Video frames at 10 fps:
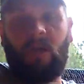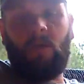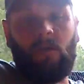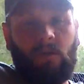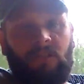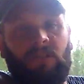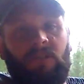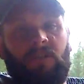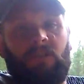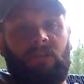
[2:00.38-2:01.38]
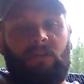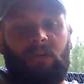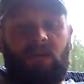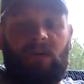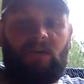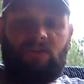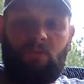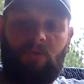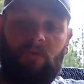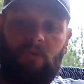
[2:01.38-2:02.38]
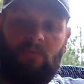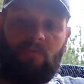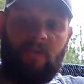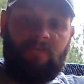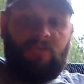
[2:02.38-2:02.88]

it out. Uh, super good red